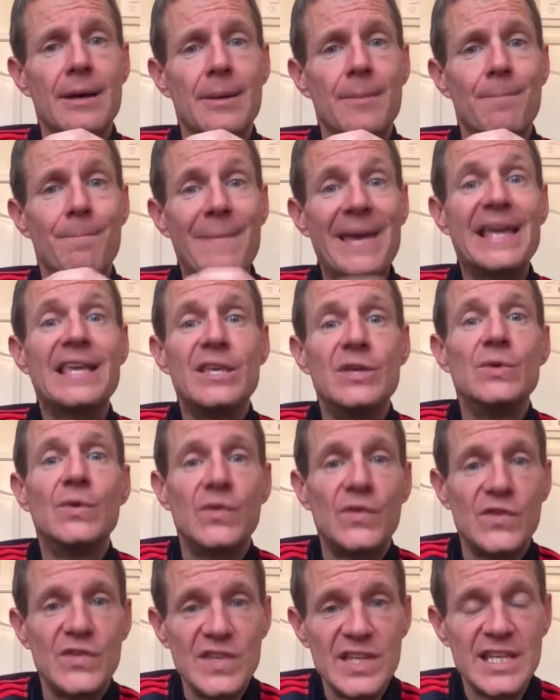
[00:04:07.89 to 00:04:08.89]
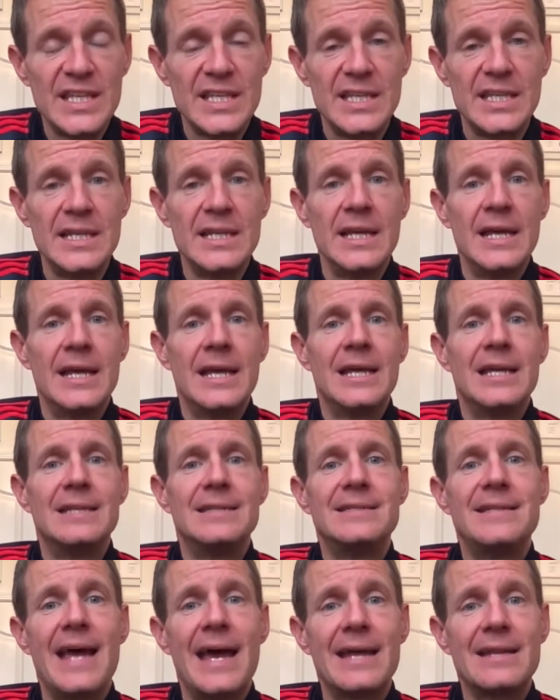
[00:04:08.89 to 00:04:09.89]
make you see
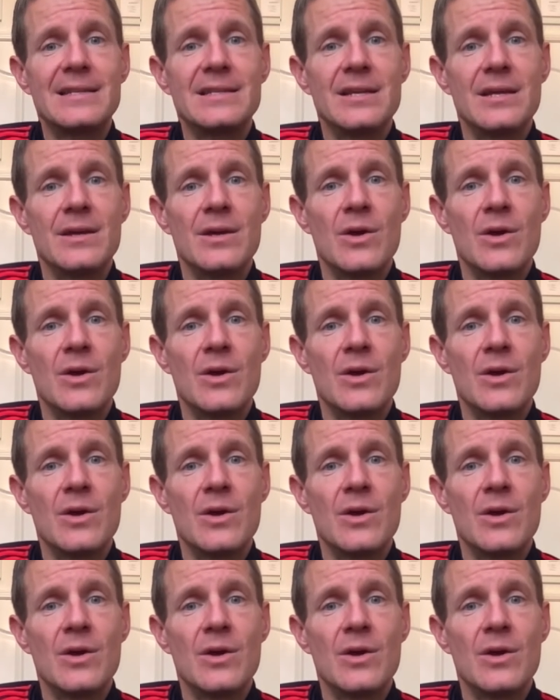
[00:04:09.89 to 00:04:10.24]
that